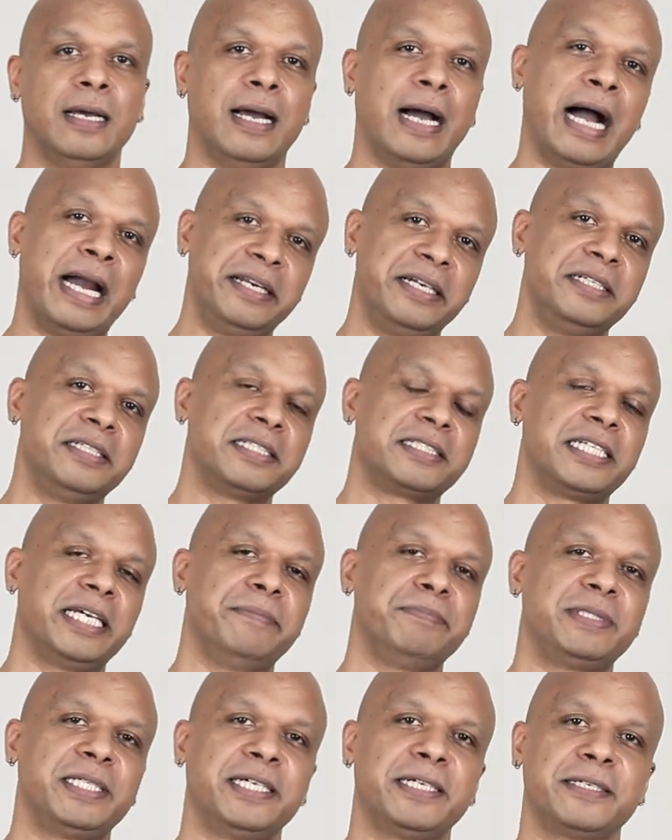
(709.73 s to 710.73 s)
I did the
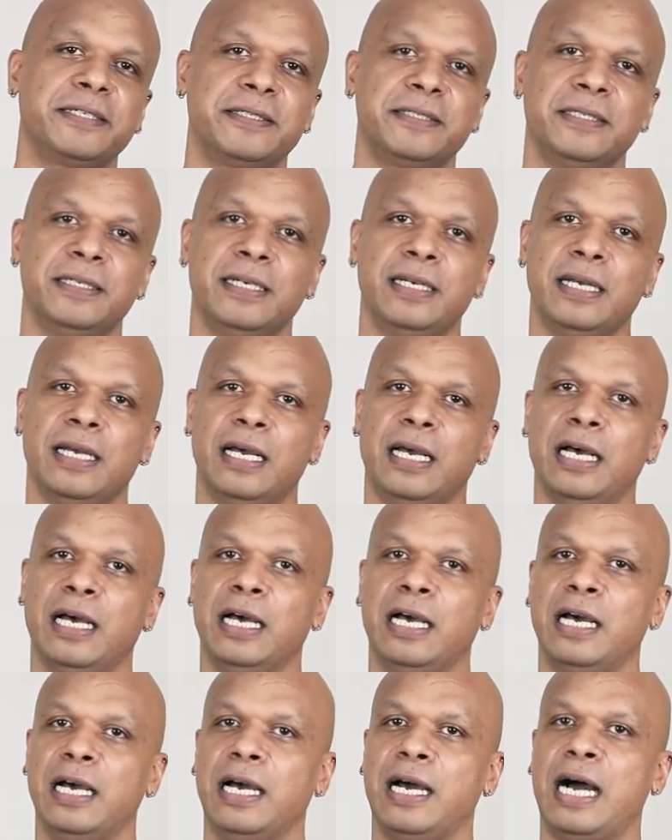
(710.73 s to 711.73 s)
same thing.
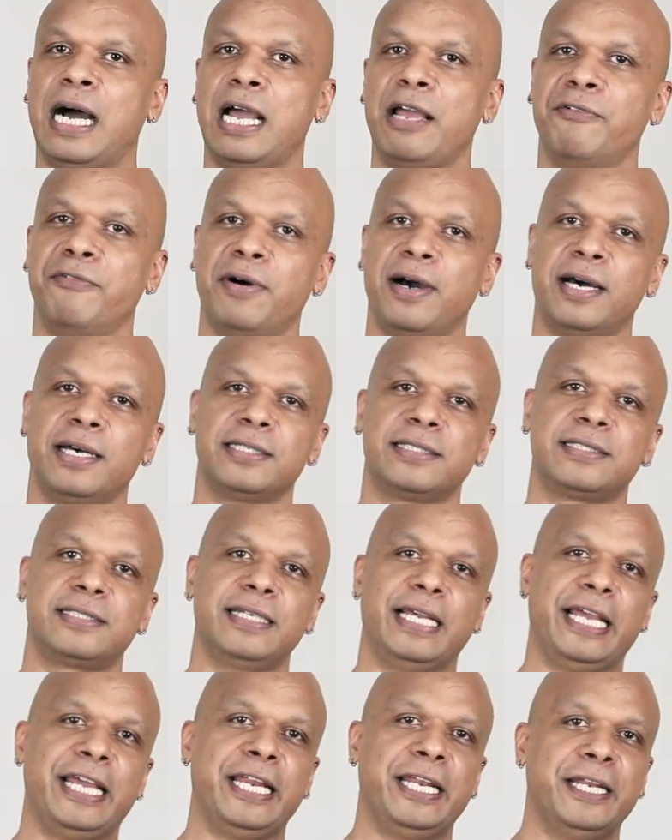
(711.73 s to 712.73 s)
I was
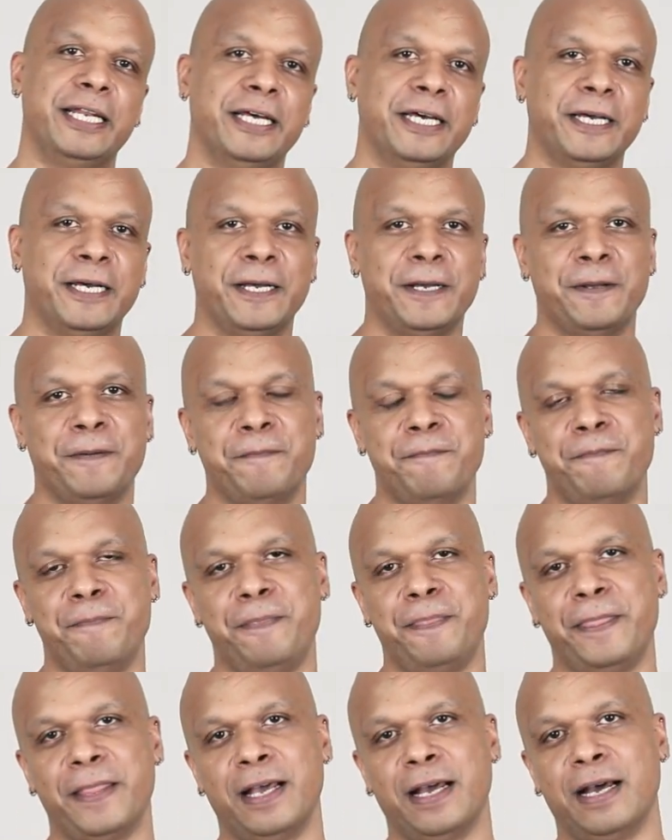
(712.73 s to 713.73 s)
in
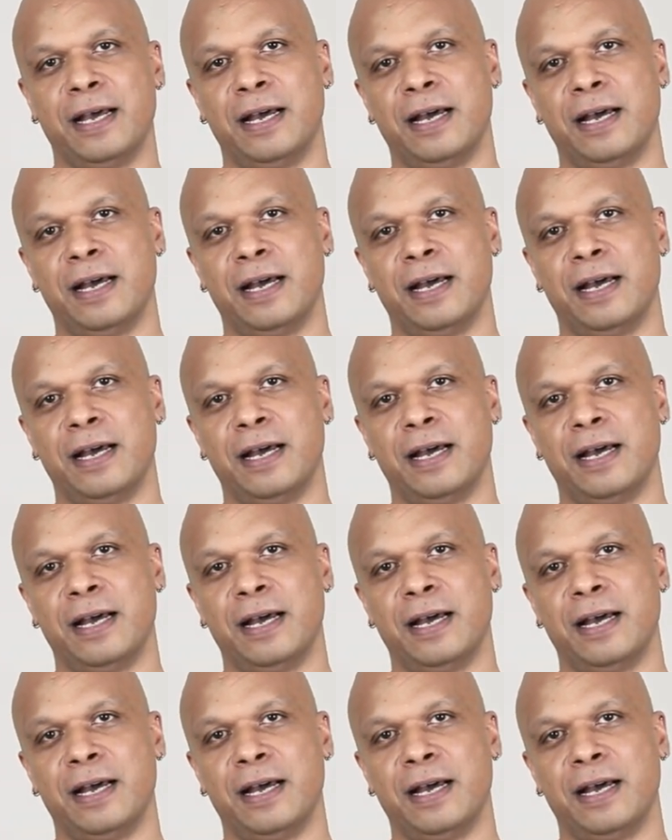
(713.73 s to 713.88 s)
this